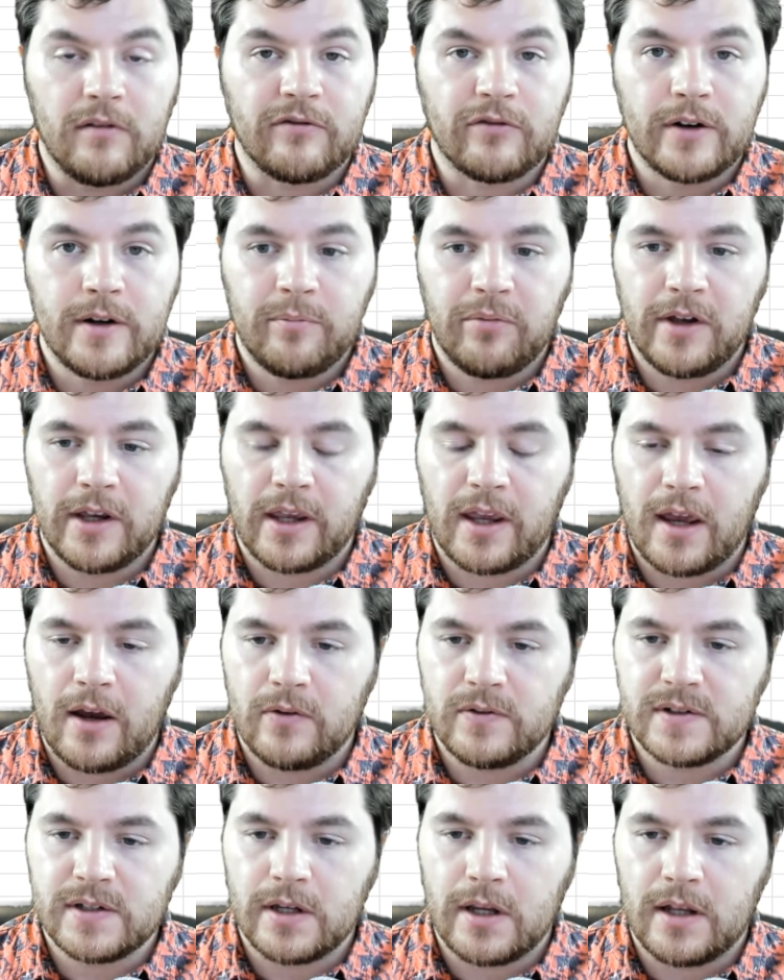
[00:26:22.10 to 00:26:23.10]
free-to-play
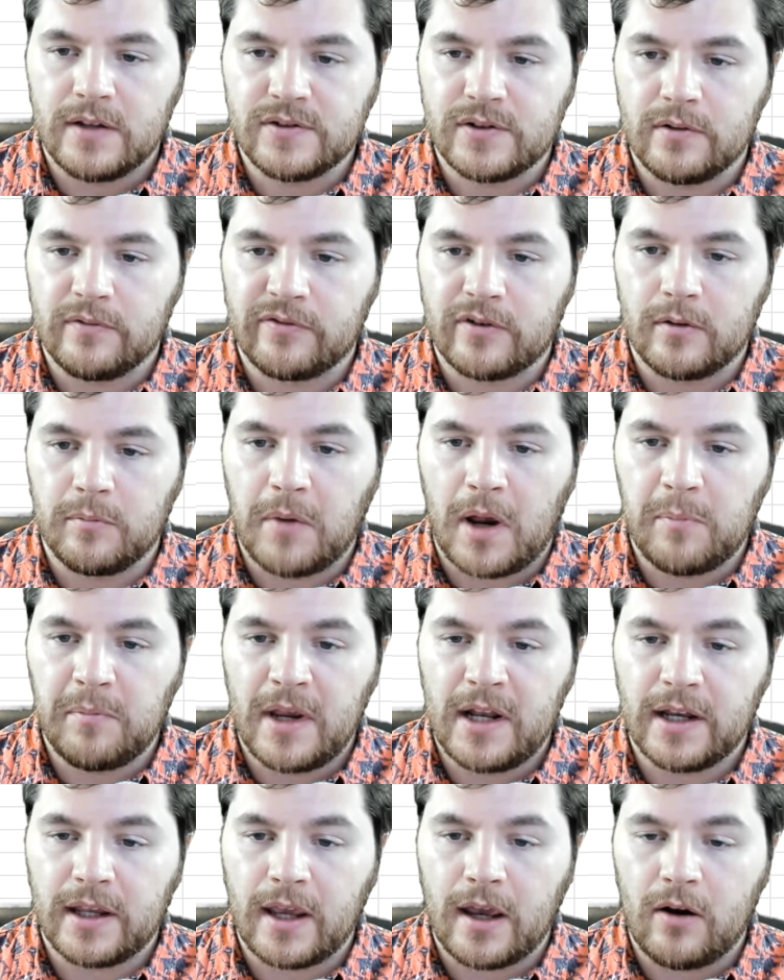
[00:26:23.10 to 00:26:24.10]
account. And so for my
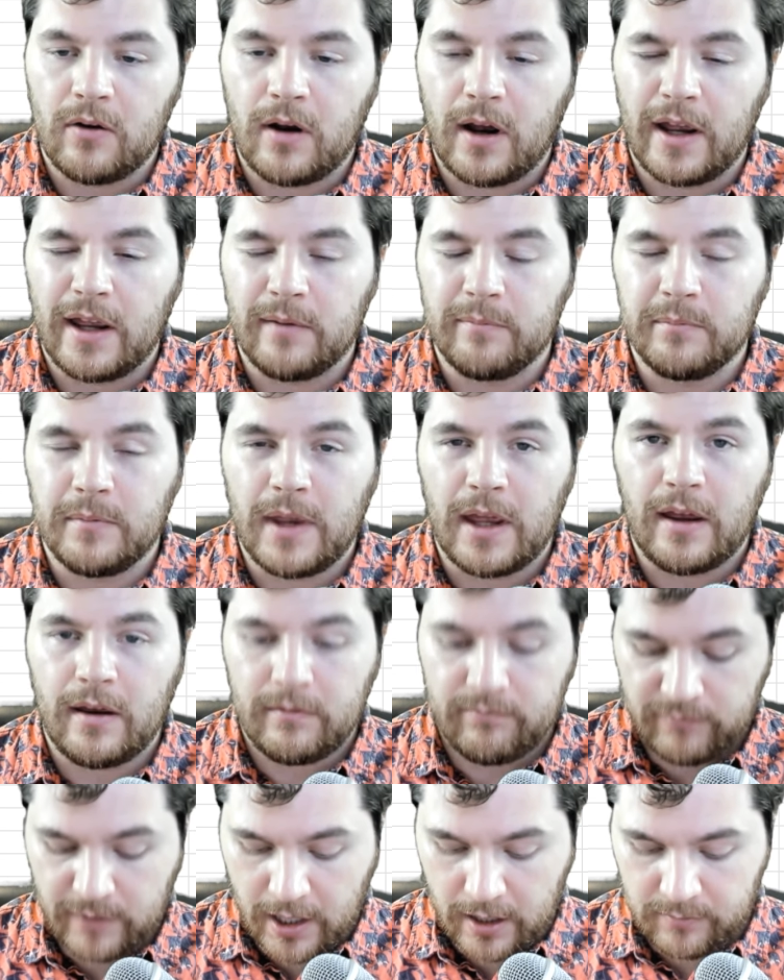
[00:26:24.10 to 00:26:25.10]
main account, I am
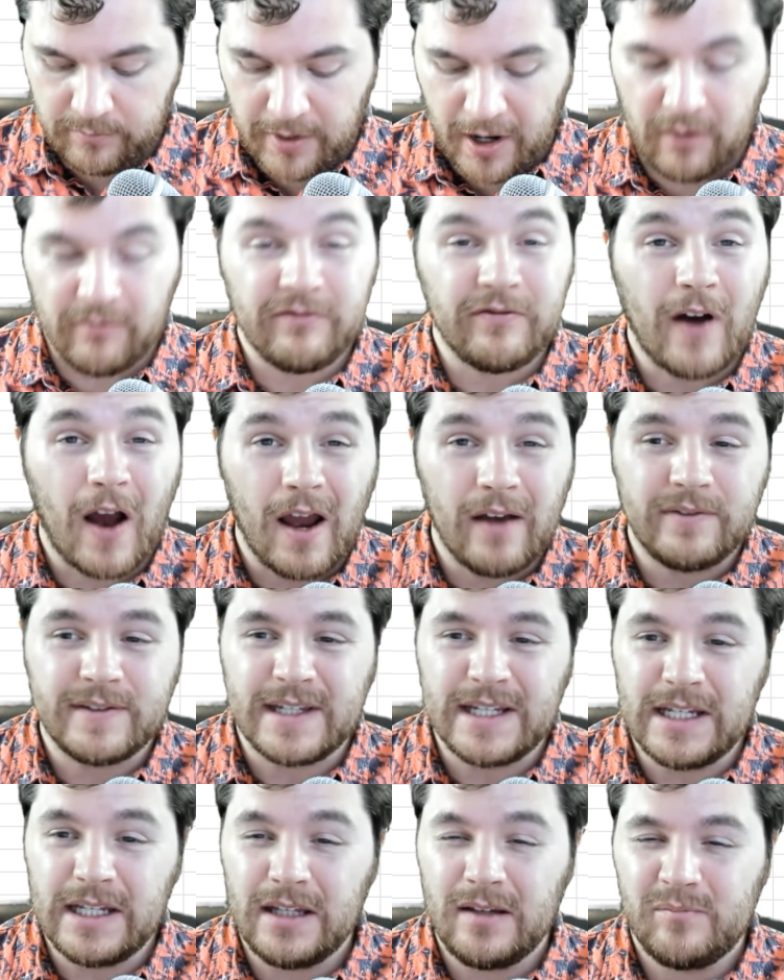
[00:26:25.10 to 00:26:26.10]
got about 5
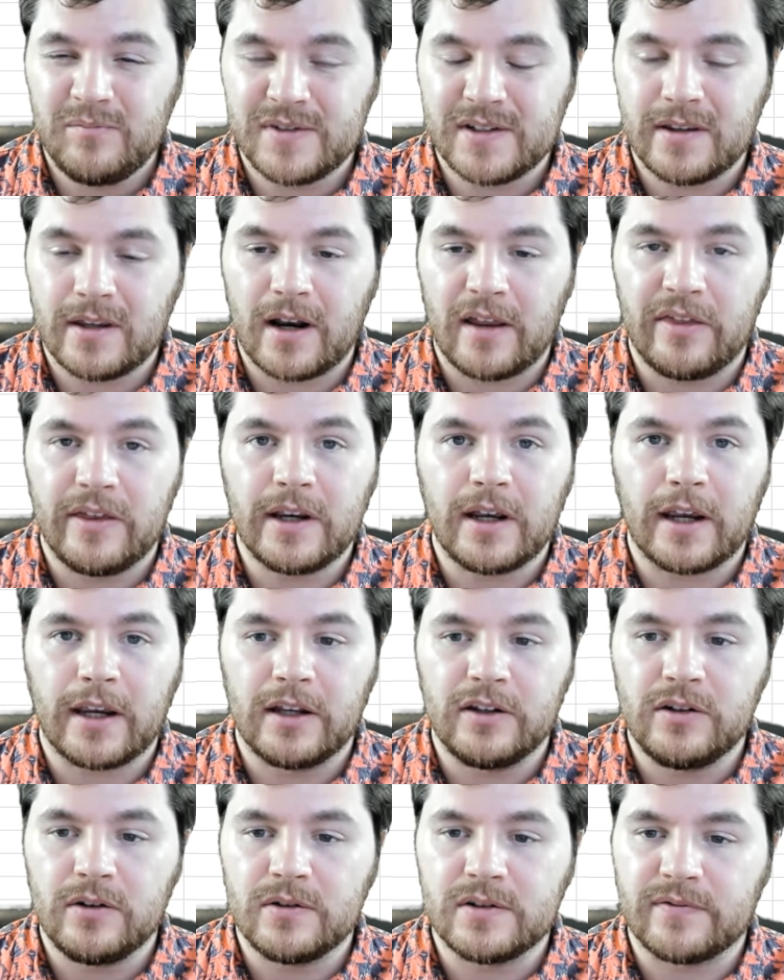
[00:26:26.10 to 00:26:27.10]
teams that I think I
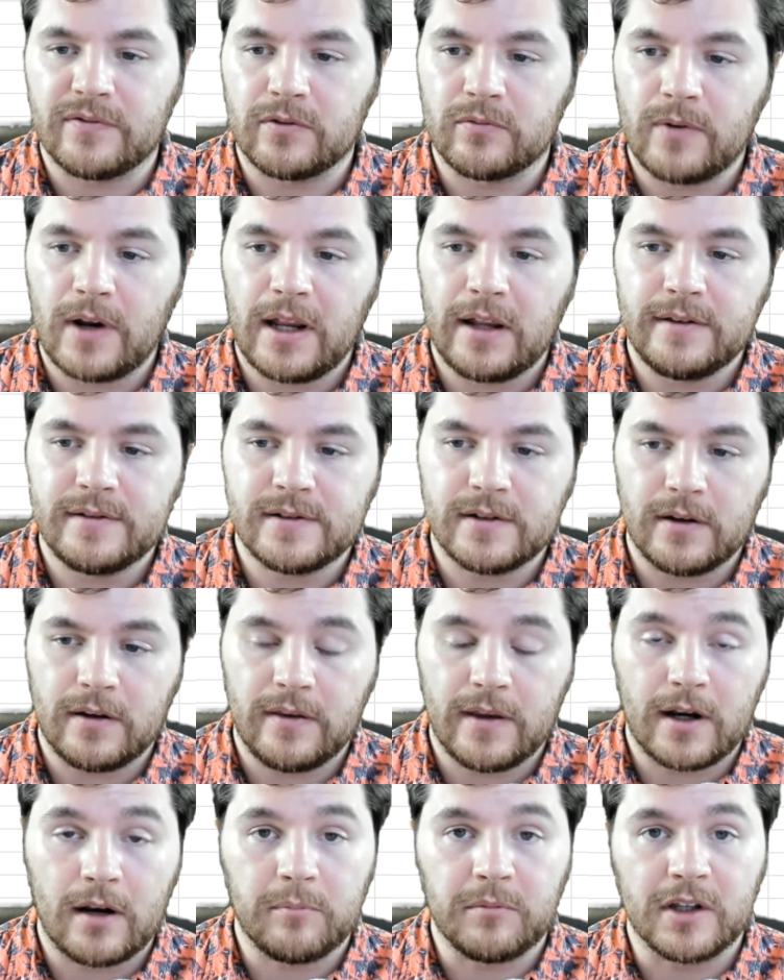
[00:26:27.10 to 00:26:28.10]
can use for raids
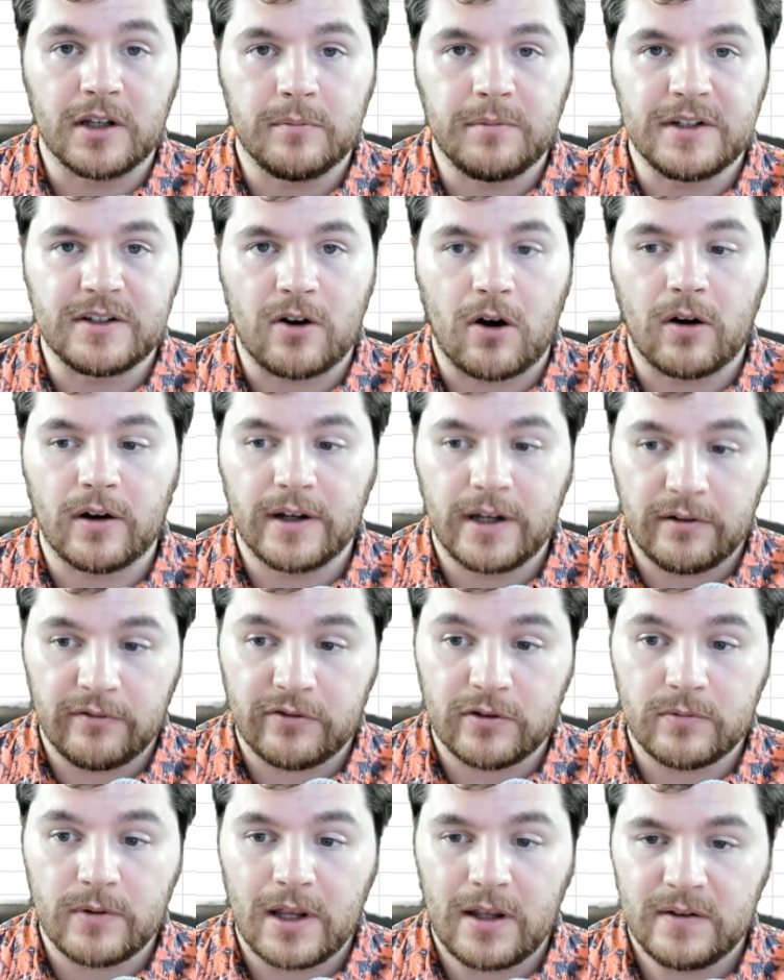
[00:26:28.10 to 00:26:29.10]
and that I'm going to be targeting
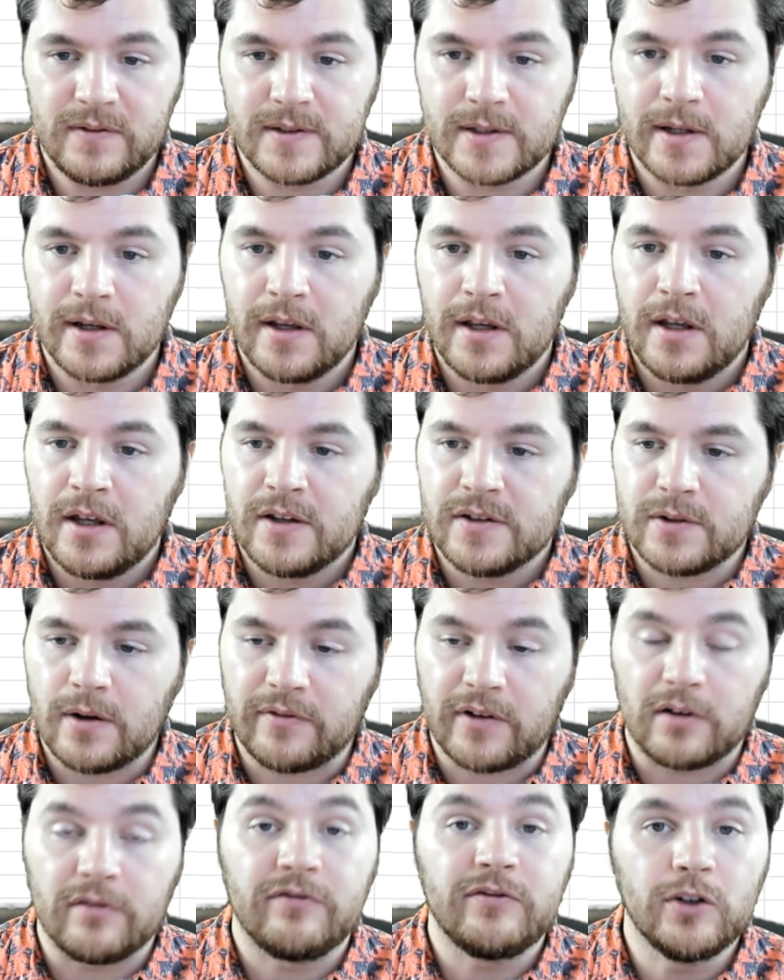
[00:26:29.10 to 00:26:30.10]
for raids. So
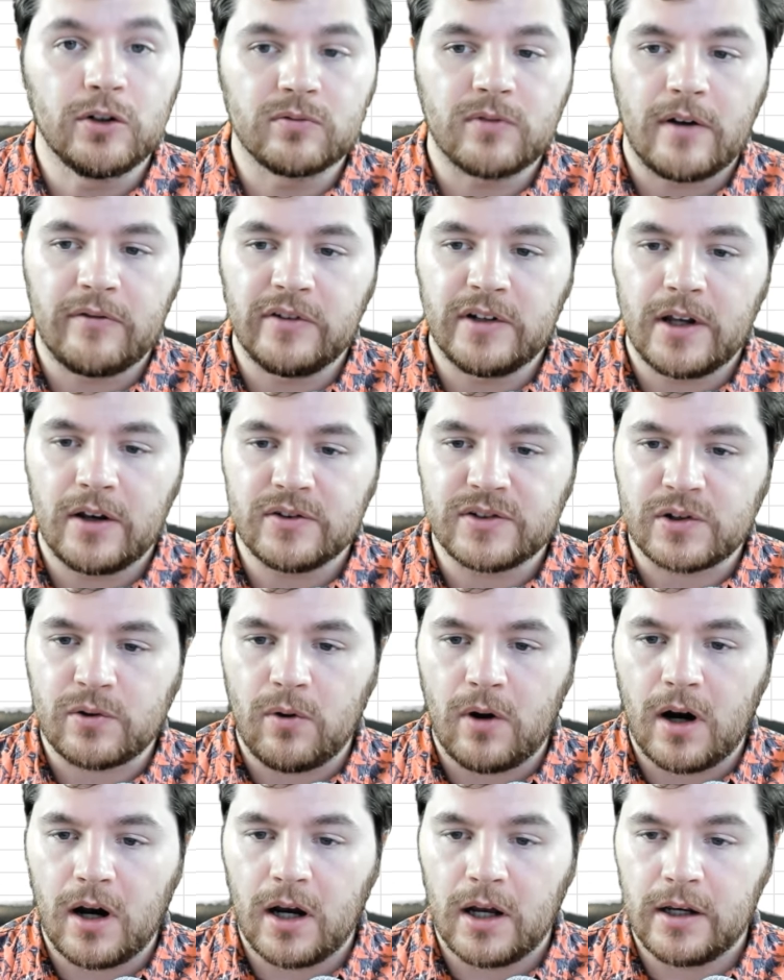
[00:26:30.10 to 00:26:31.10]
I've got a full Rivendell
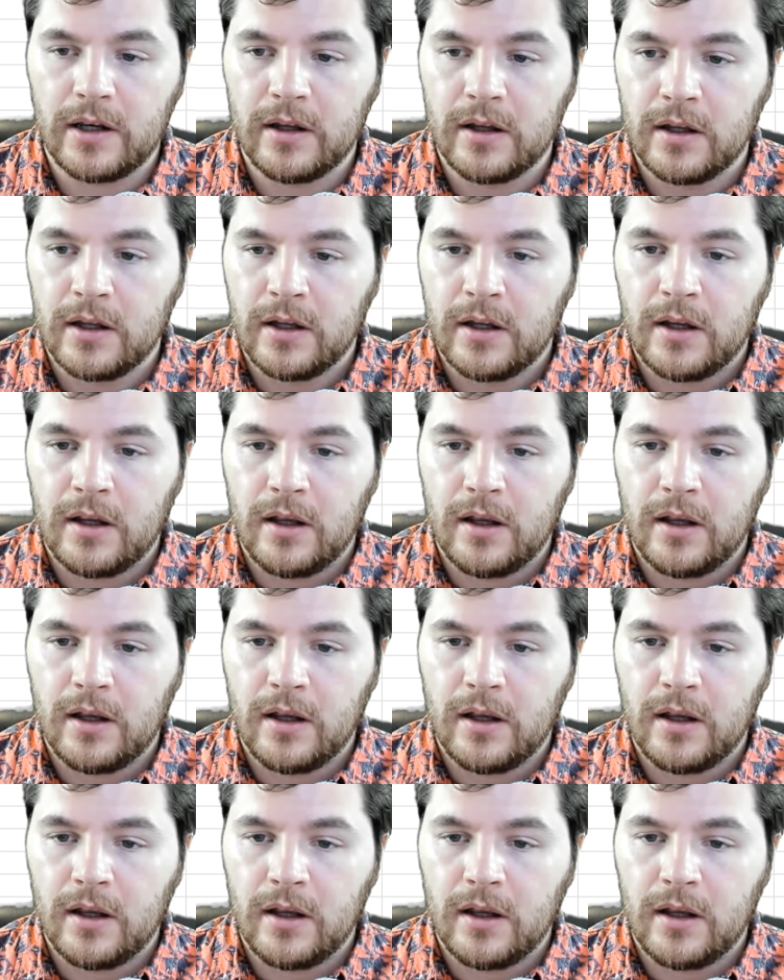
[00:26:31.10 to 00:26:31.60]
squad,